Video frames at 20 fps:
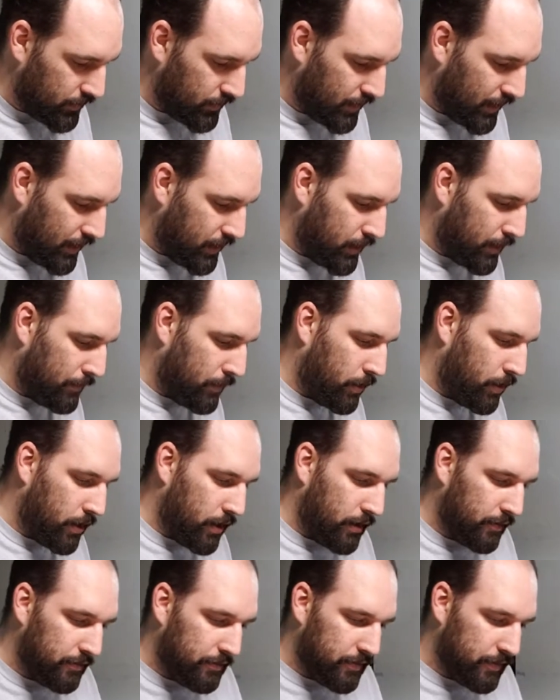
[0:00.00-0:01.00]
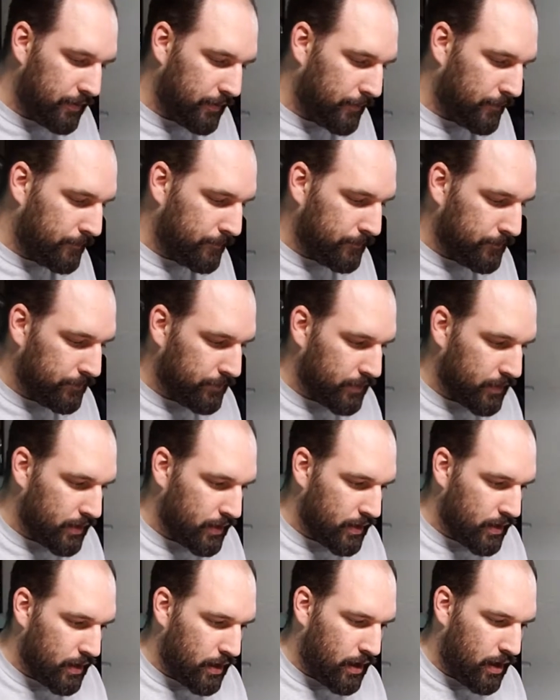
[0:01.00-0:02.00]
They come off
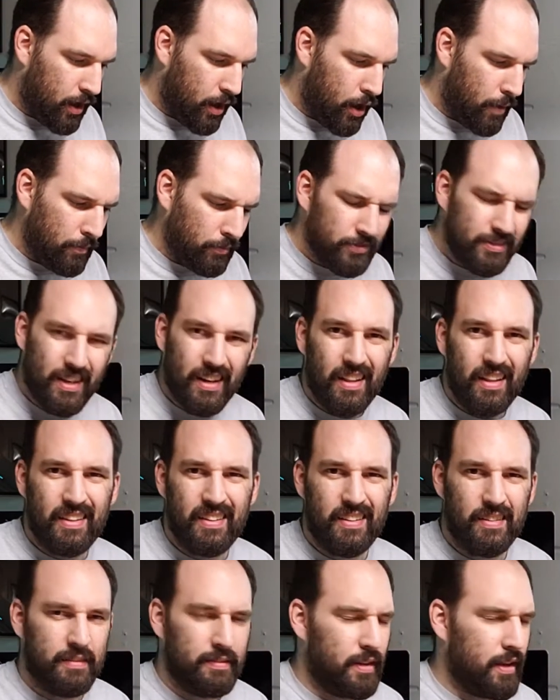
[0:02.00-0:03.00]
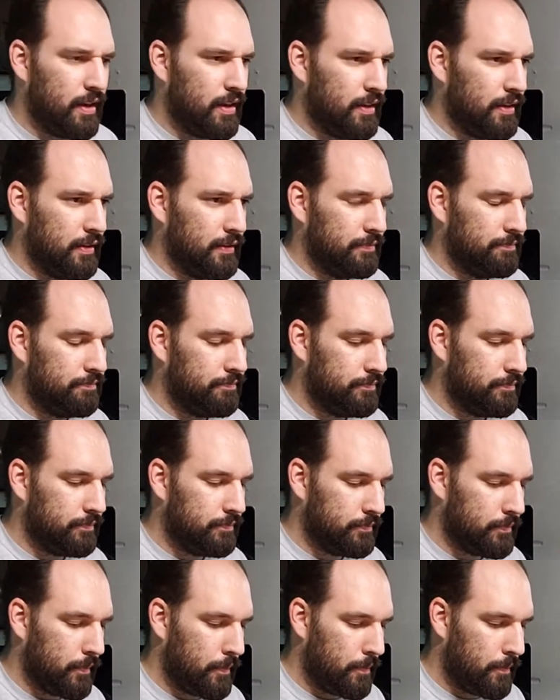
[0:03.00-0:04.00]
almost kind of like a
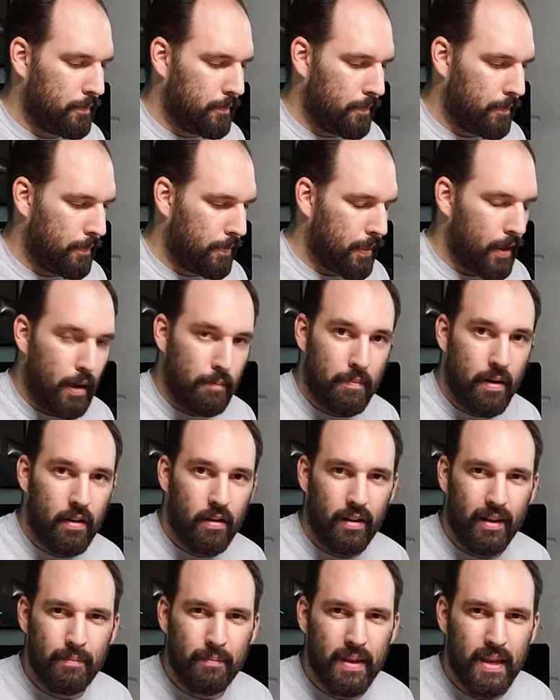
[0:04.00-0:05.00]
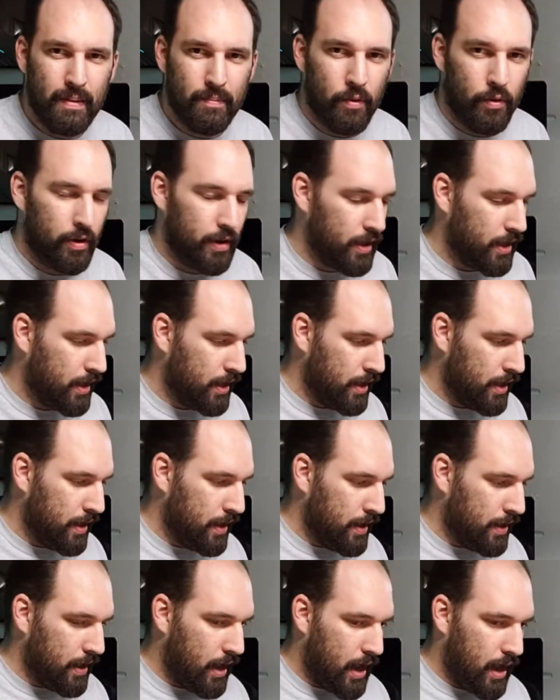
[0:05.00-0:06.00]
Model M keyboard
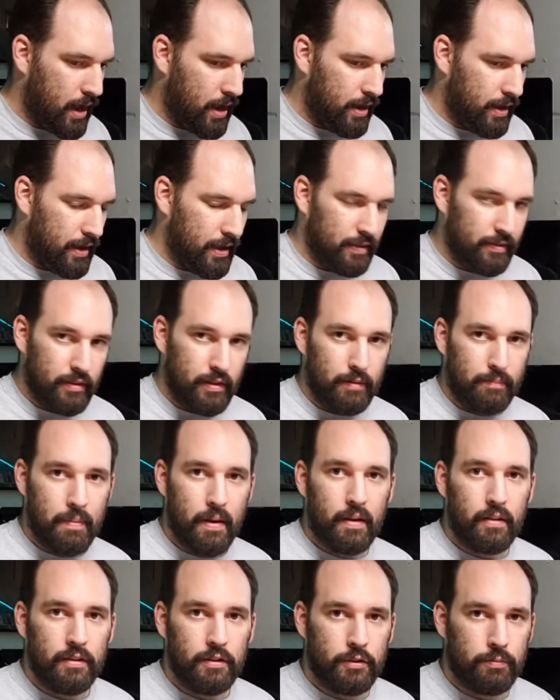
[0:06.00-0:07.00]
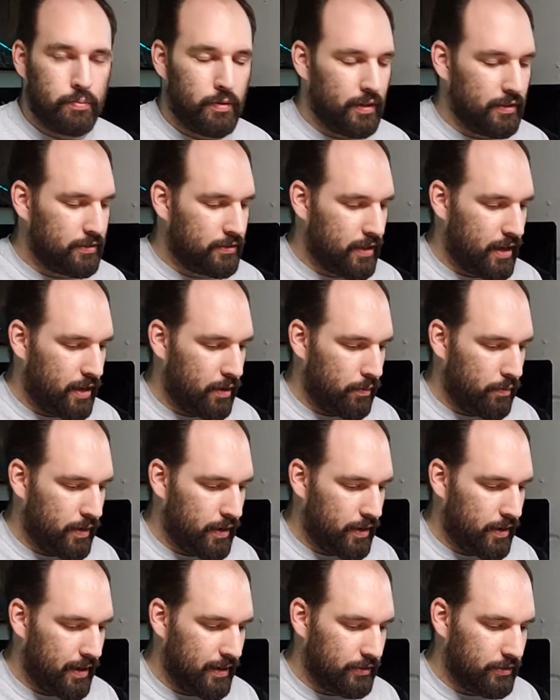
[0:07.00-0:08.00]
in the buckling spring style,
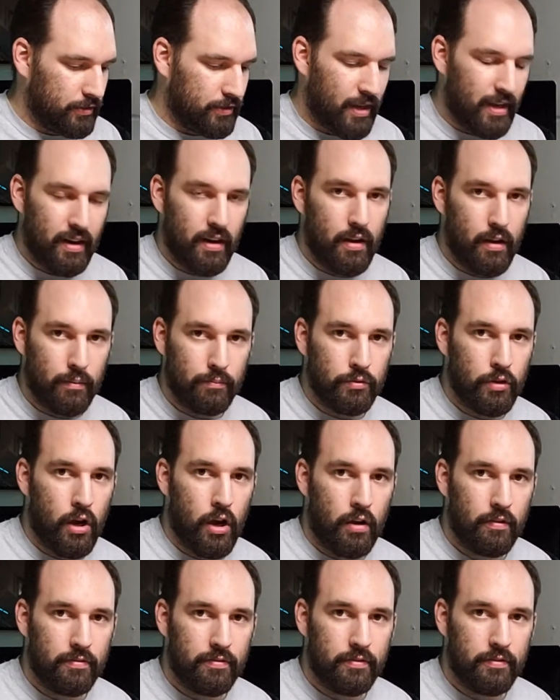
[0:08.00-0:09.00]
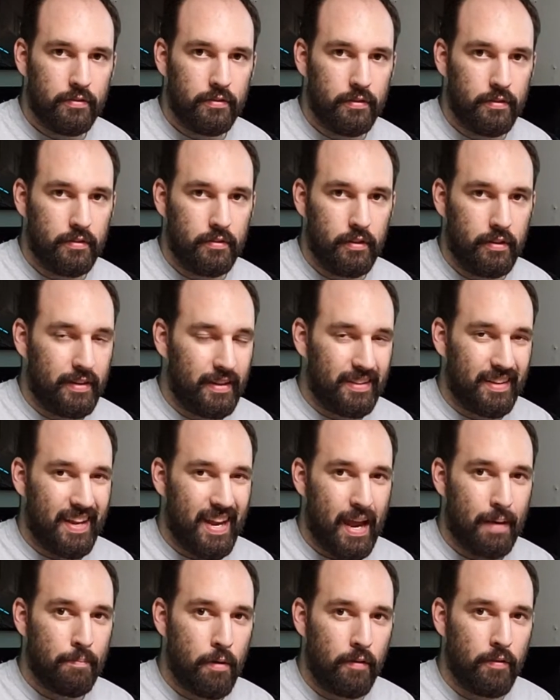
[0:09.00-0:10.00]
where it just kind of comes off. You can take the
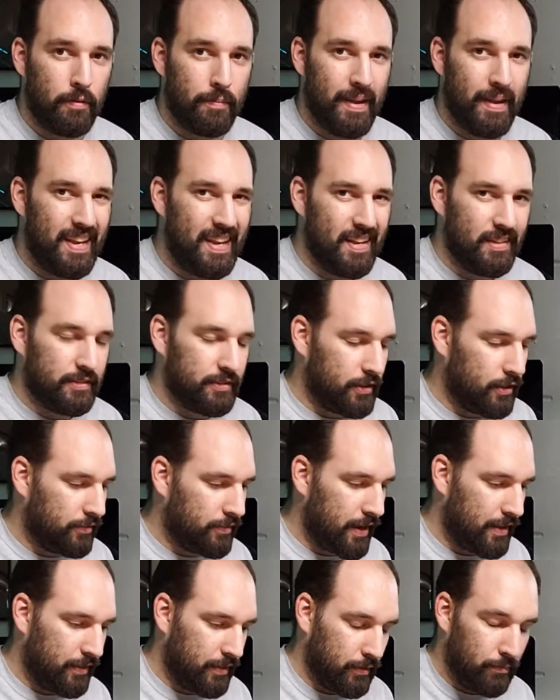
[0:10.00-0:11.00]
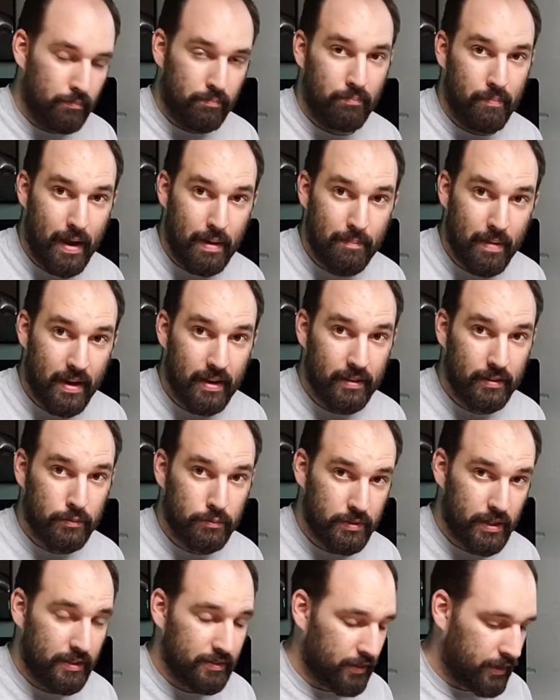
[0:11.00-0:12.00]
cap off the main key itself and the main
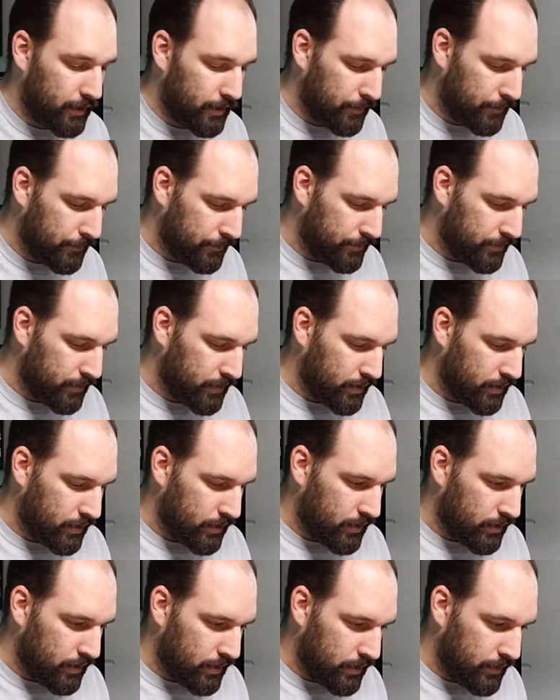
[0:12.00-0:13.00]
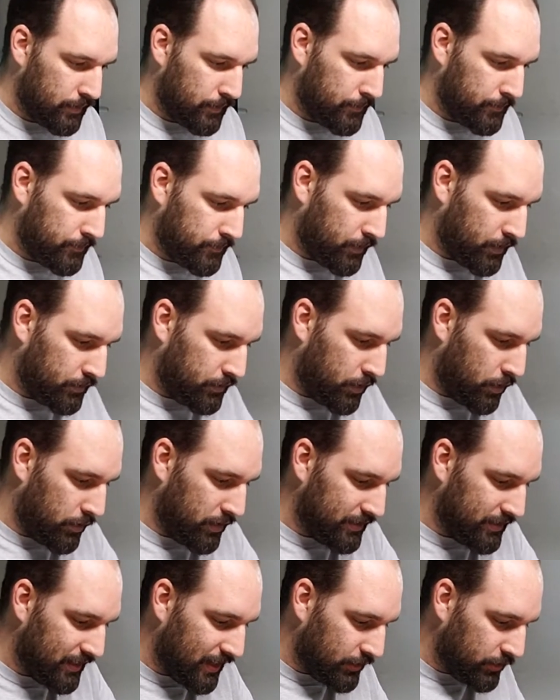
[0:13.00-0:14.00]
mechanism stays there. So
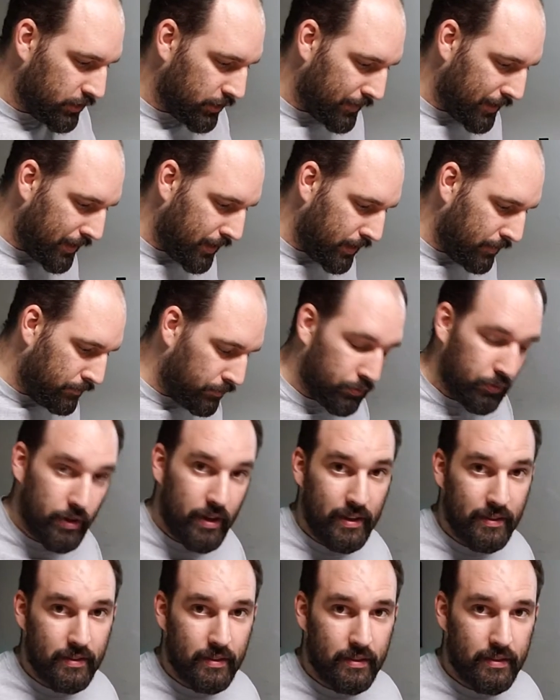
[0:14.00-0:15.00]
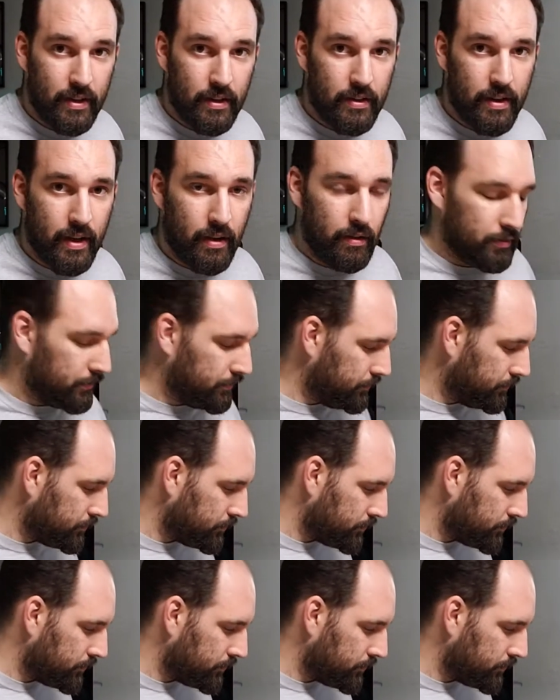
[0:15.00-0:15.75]
this is actually going to be pretty easy to tear down.